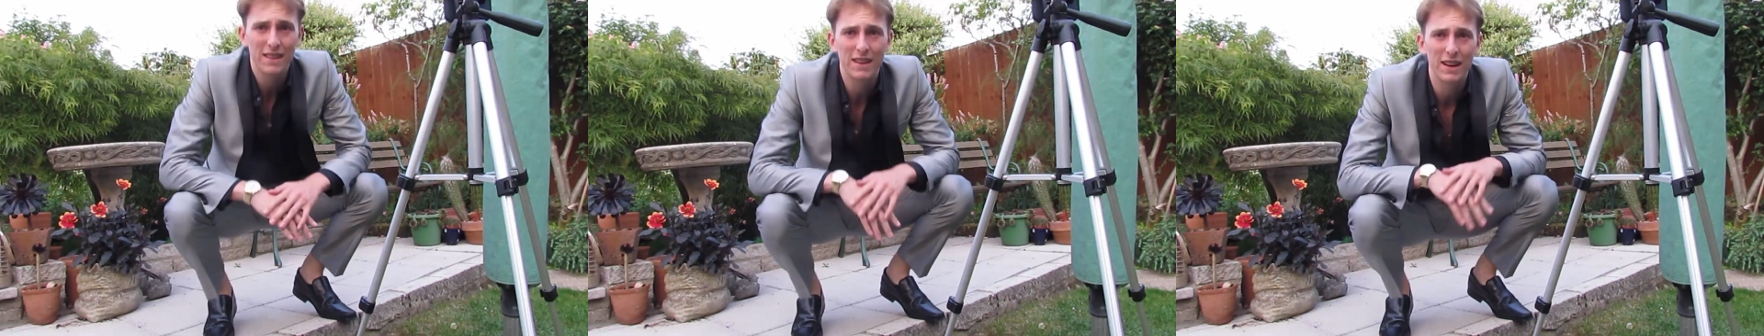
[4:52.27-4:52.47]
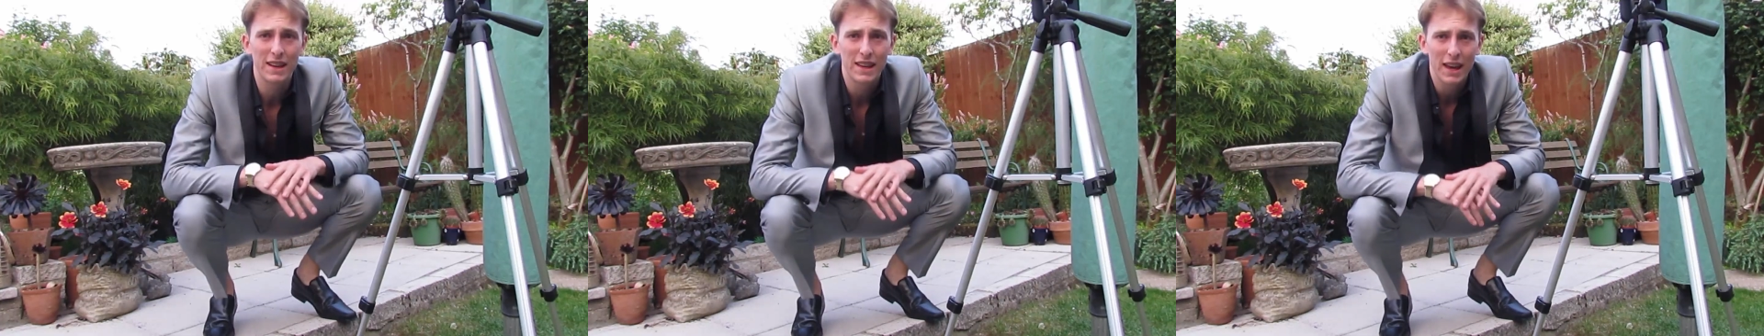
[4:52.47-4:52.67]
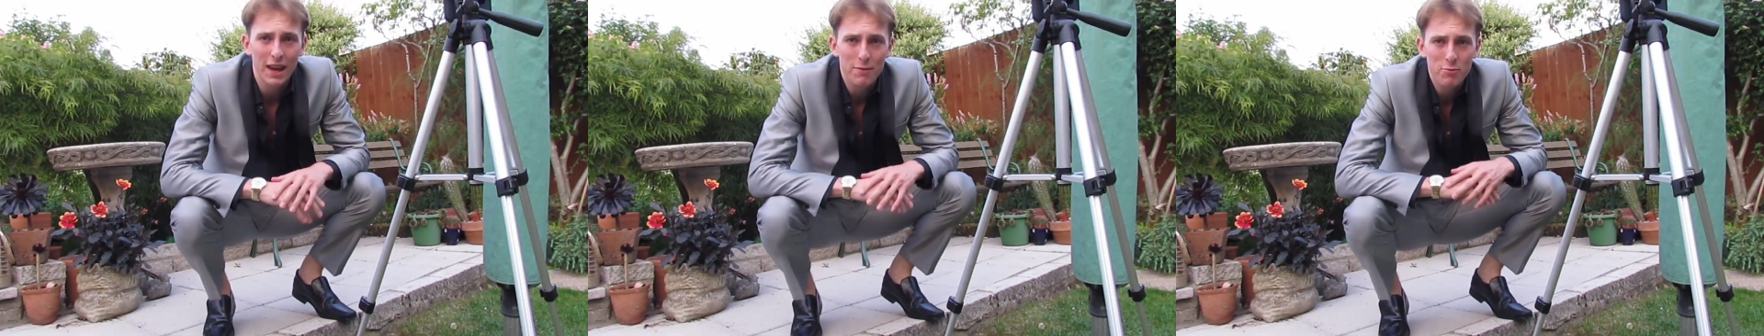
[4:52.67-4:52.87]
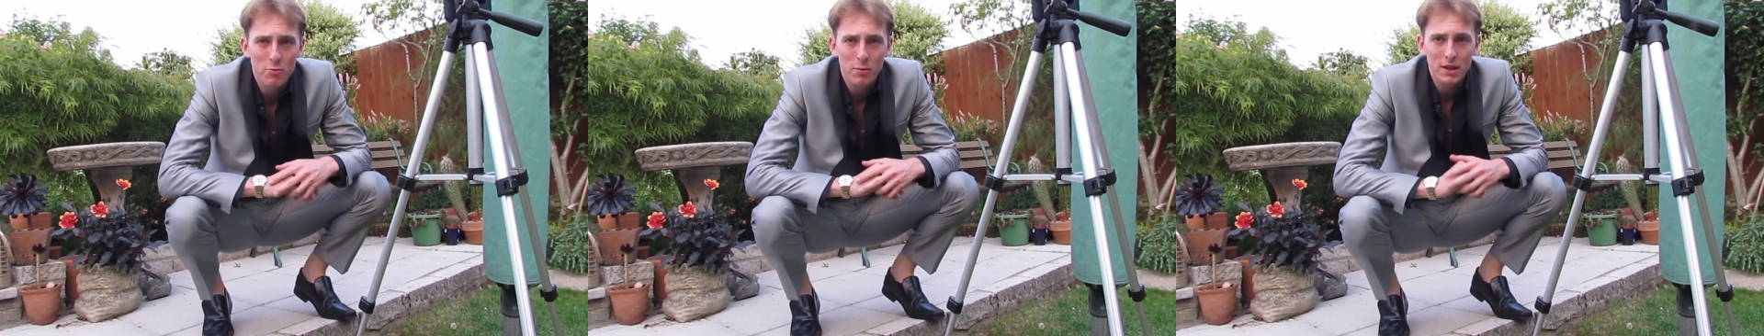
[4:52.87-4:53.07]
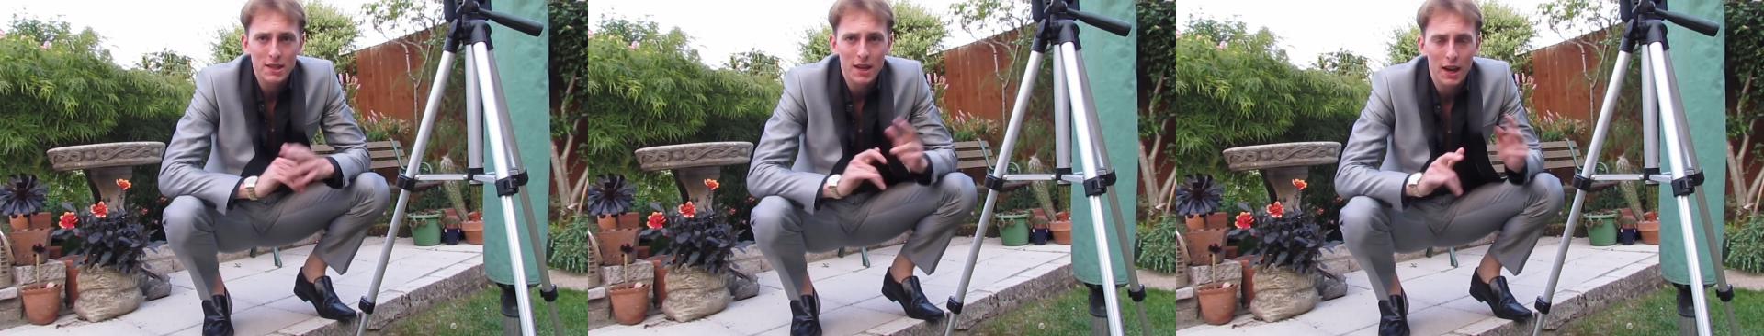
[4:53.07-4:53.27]
Okay, I'm in
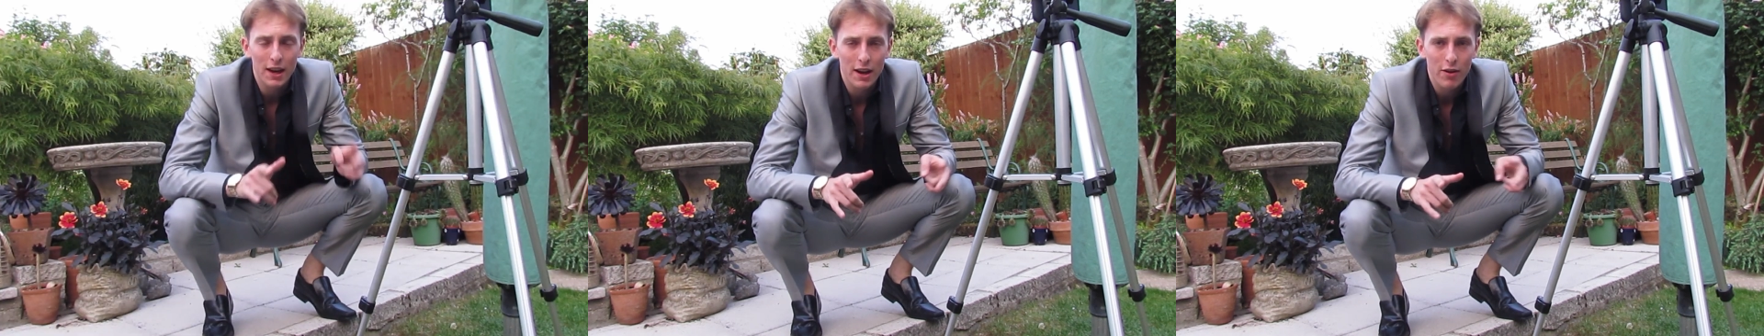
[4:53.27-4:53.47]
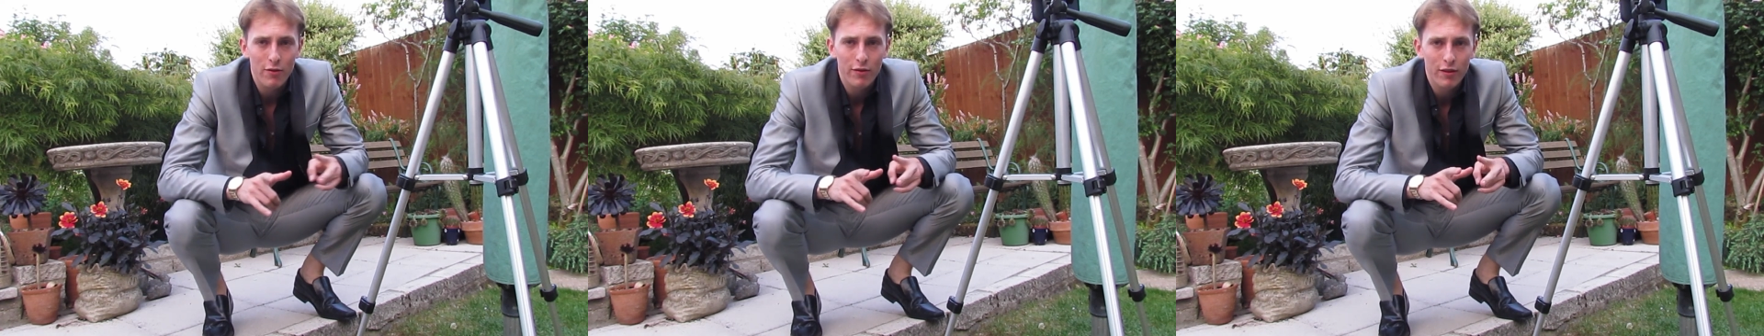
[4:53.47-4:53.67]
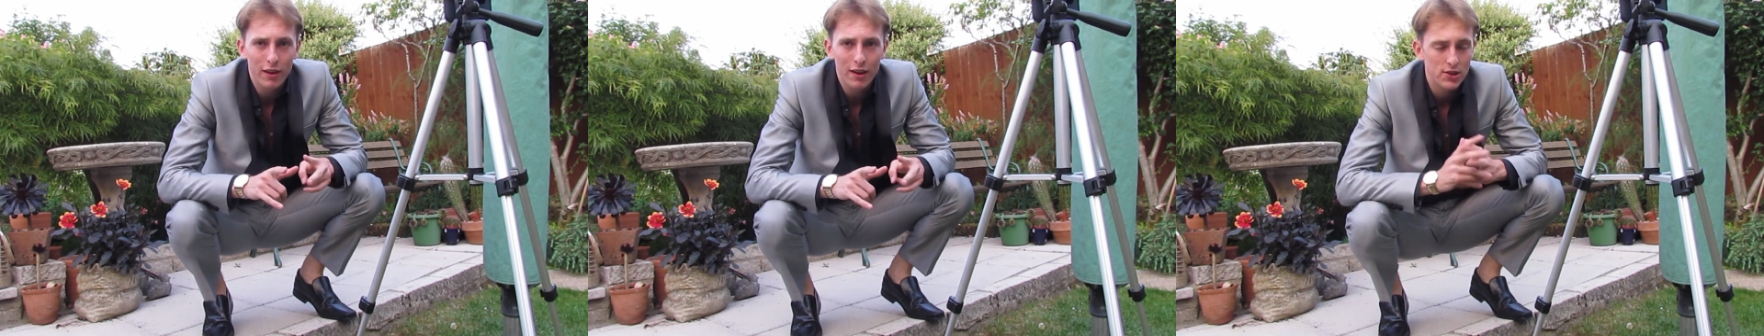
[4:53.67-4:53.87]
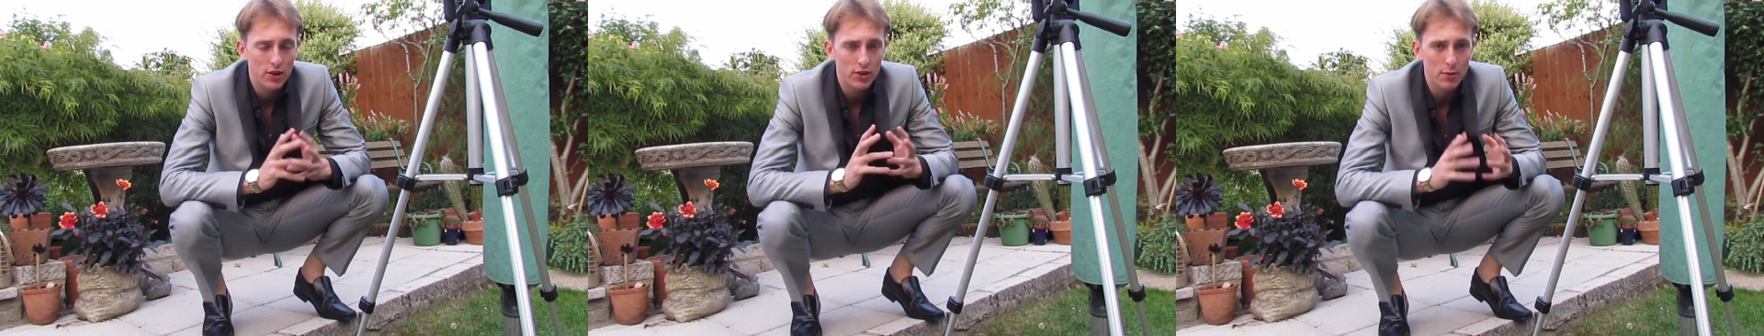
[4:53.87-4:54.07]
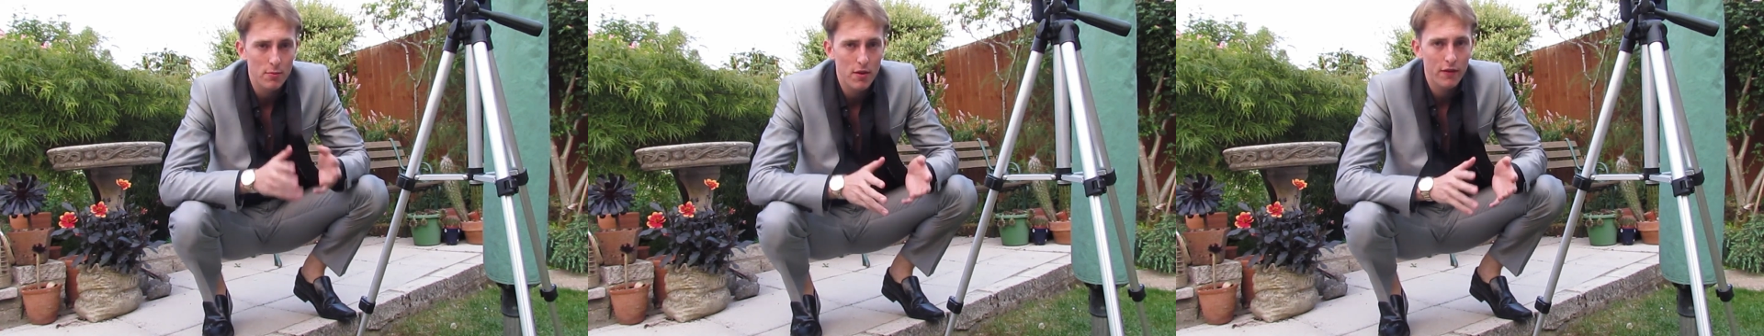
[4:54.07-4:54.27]
my second outfit. So I've
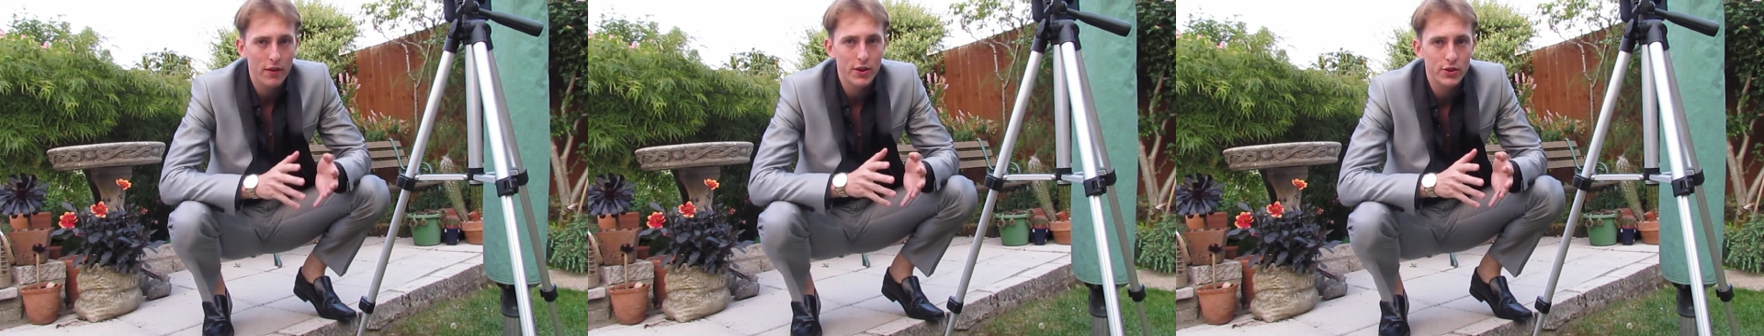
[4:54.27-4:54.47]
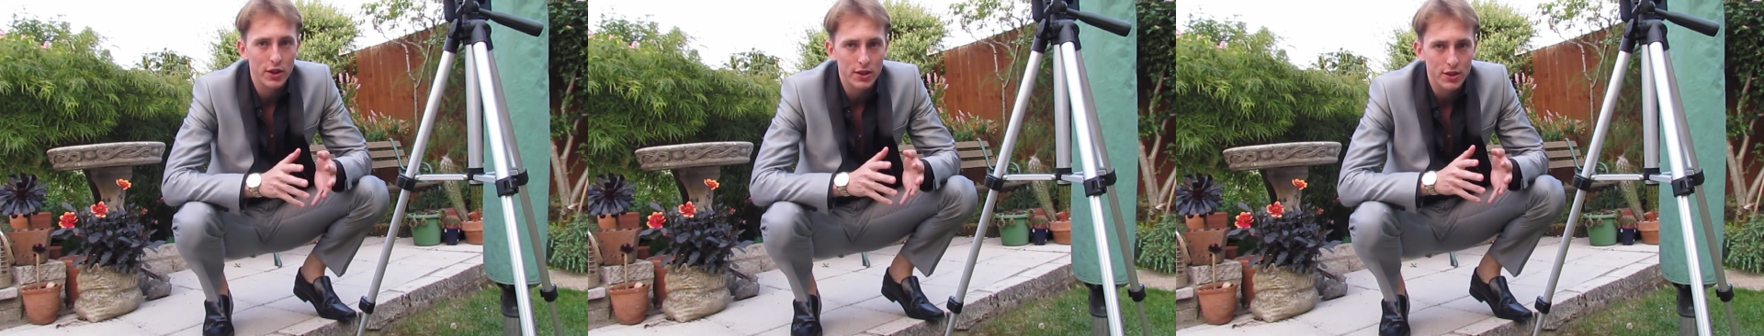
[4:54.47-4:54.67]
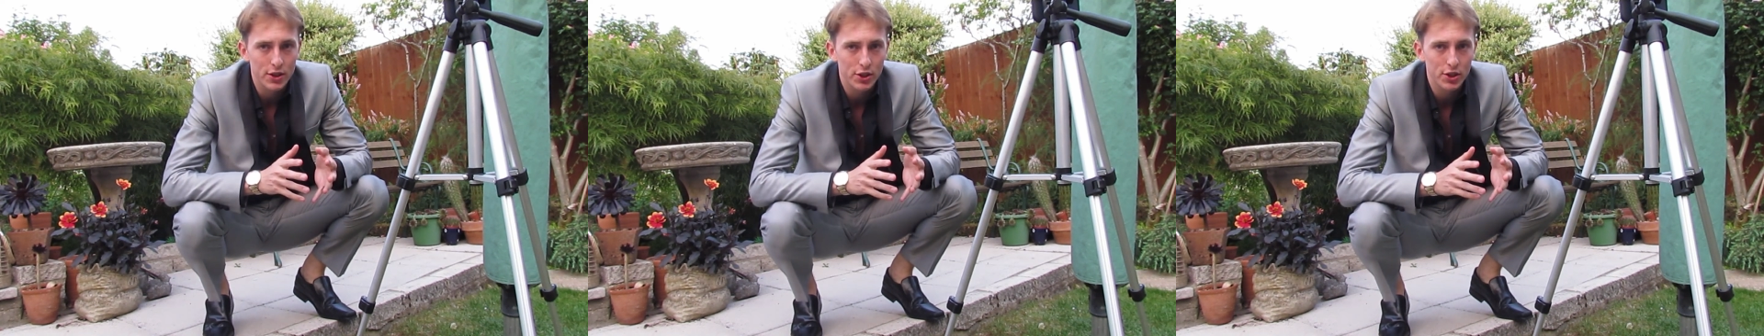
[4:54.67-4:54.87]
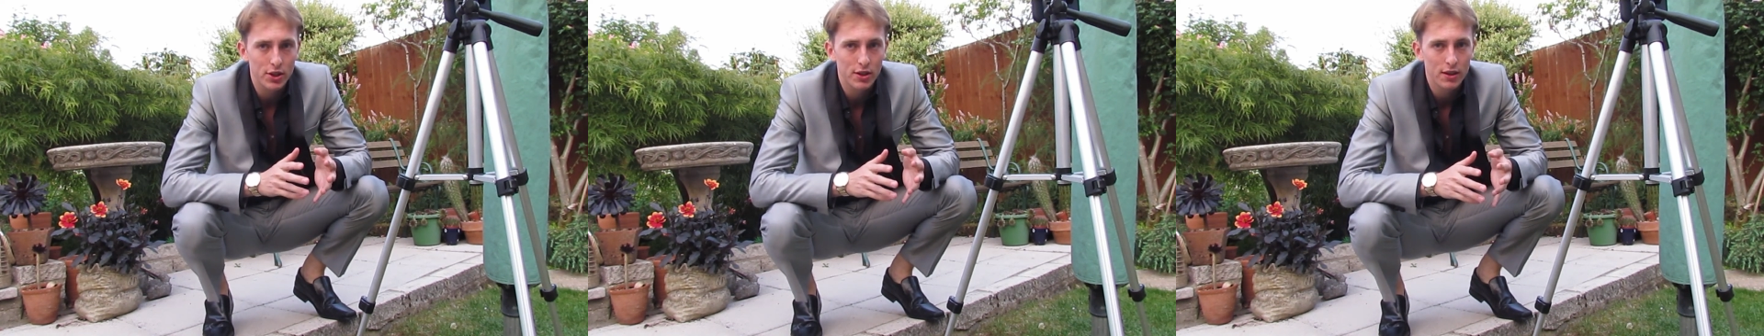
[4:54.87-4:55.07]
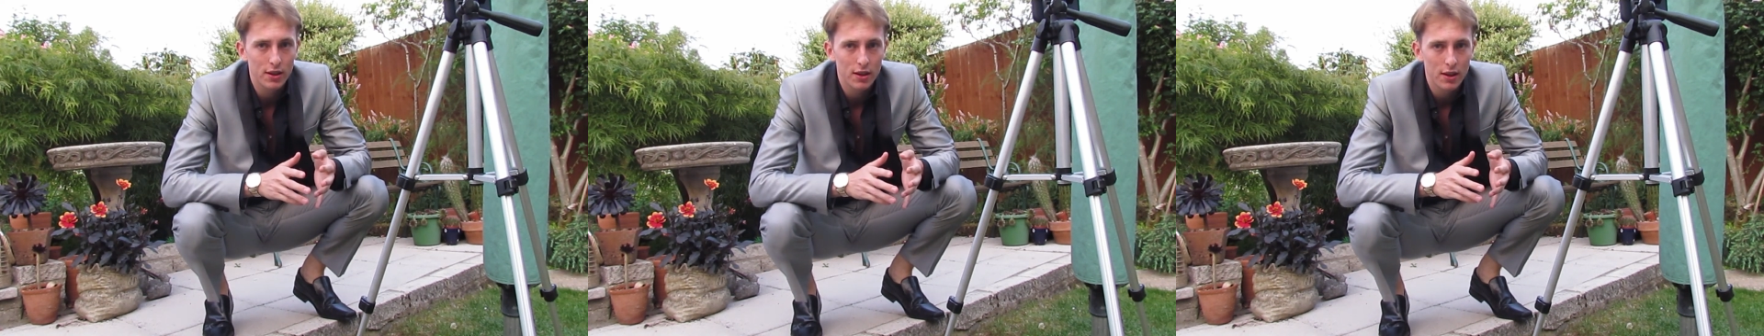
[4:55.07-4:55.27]
done my first transition.